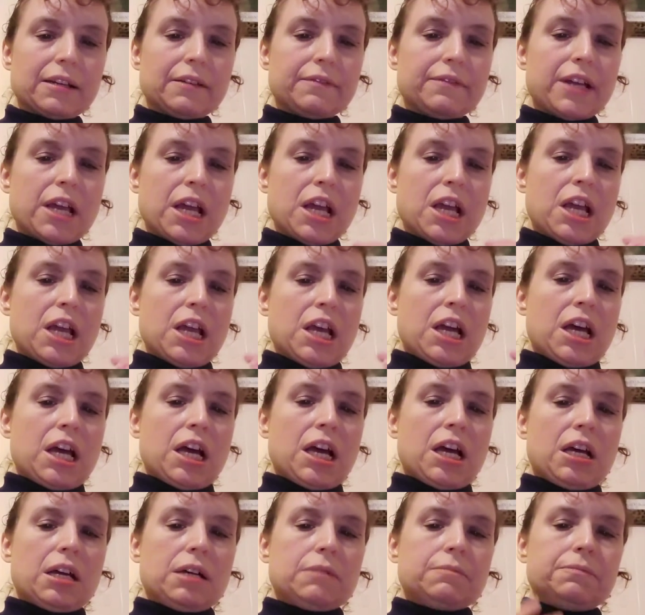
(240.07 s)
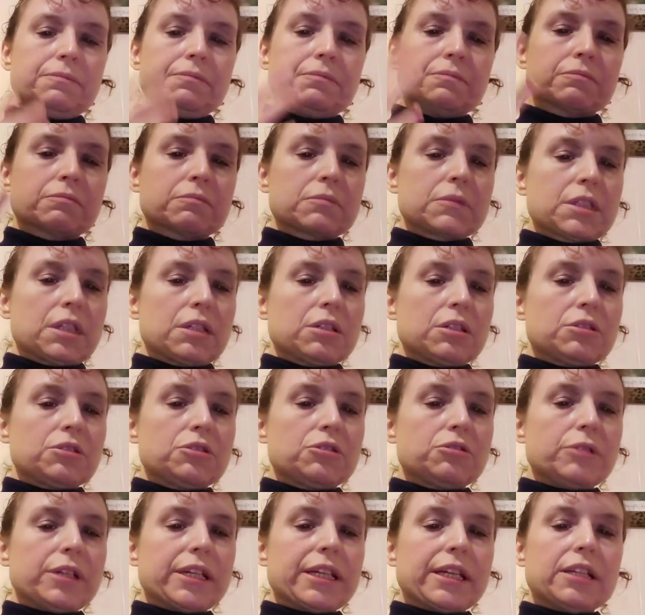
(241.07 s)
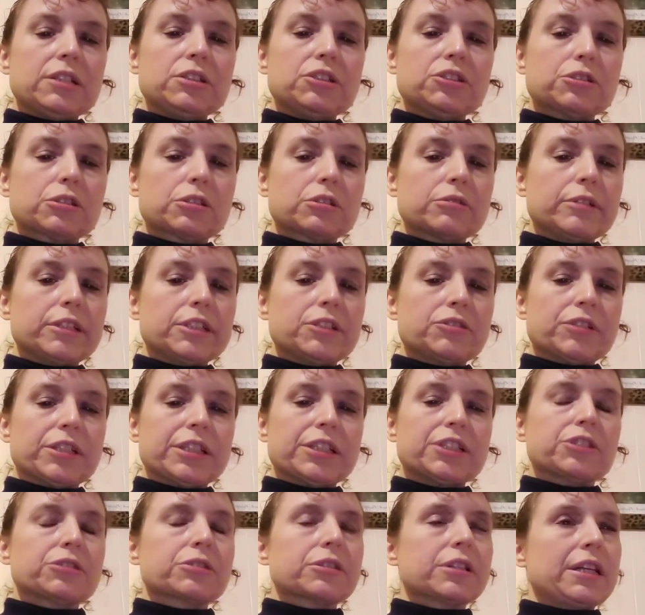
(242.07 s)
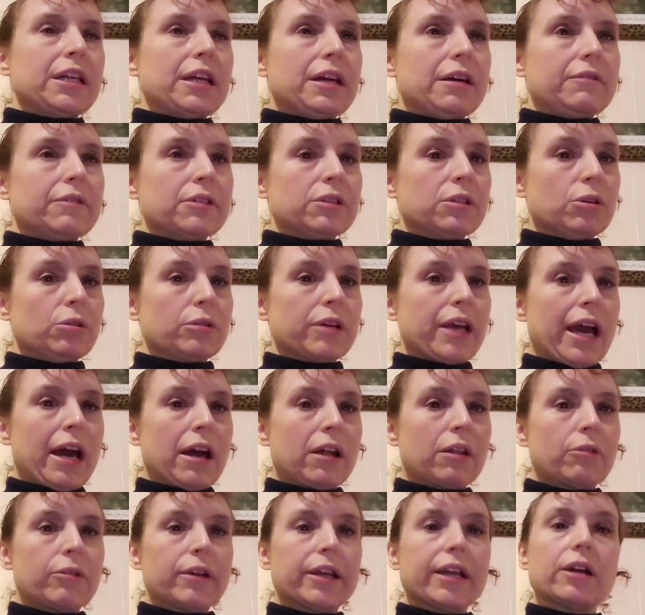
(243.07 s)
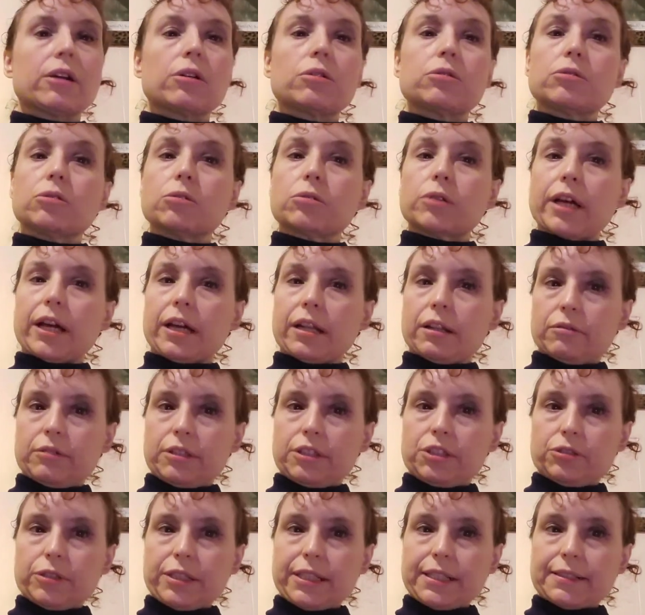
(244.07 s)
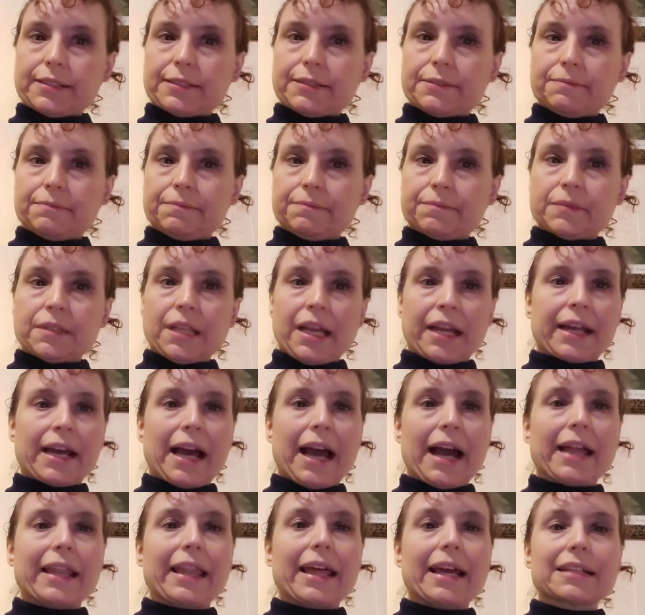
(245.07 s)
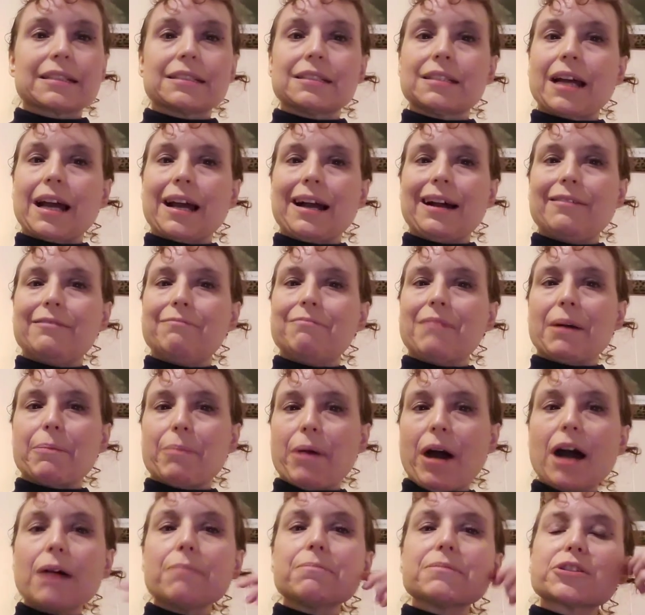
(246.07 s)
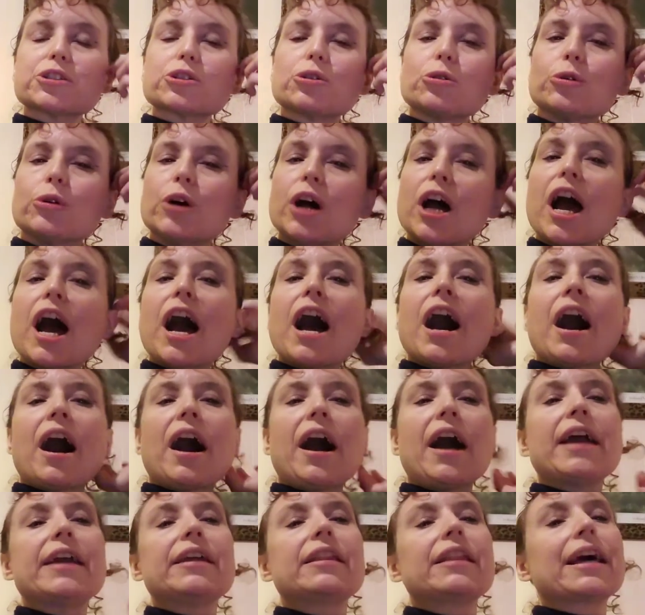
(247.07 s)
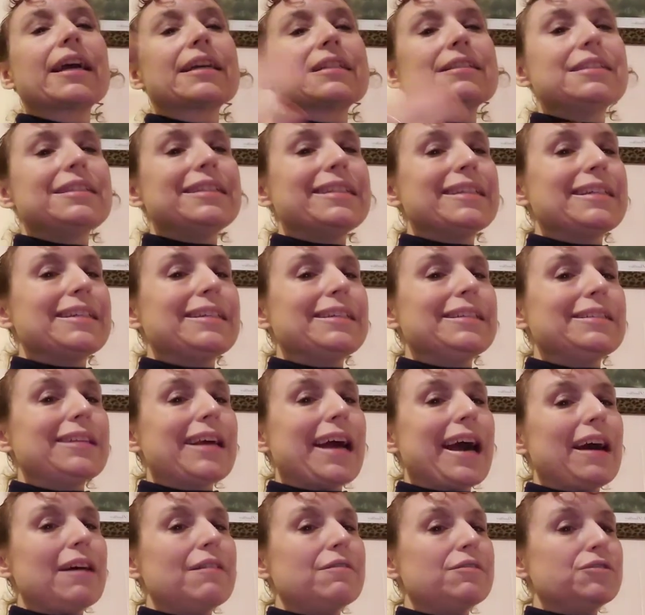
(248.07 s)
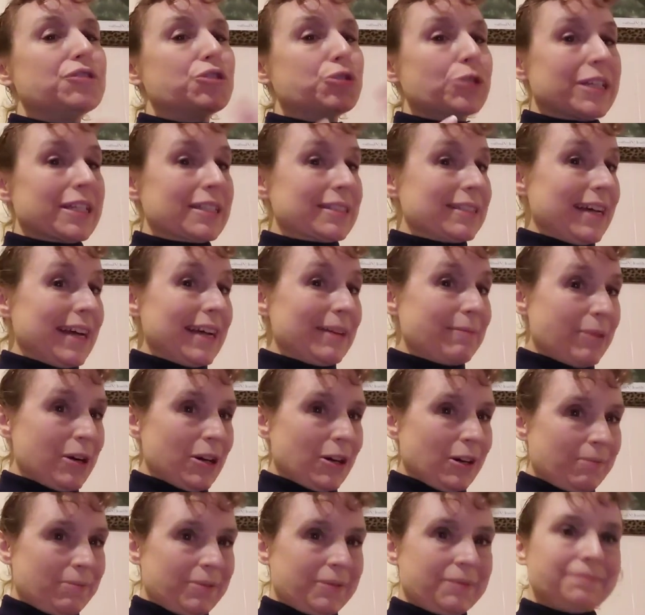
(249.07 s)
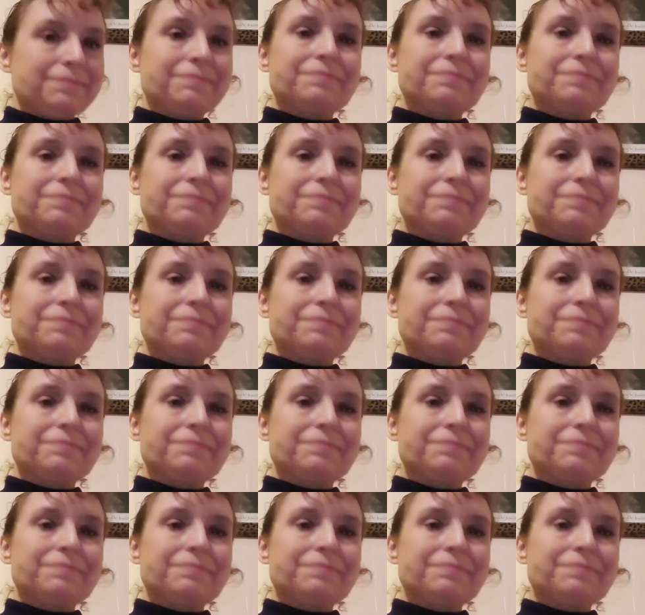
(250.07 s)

of um, drinking sugary drinks, you're going to have a low calorie or no calorie drinks. Like I like to have my pop, so I like to eat, have drink diet pop.